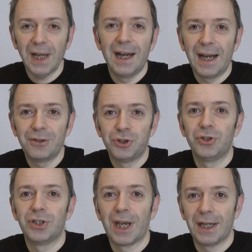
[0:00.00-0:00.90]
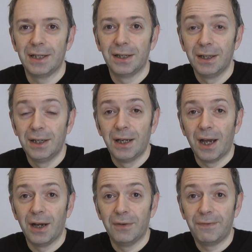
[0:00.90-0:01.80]
It allows you to take
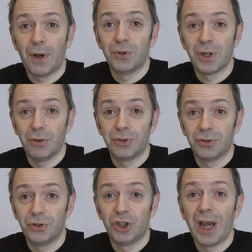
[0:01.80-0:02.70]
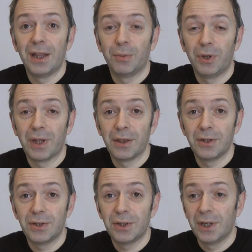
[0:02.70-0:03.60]
photos and share them with
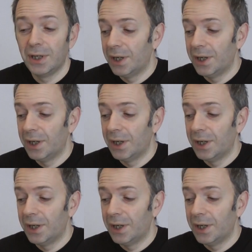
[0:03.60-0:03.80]
others.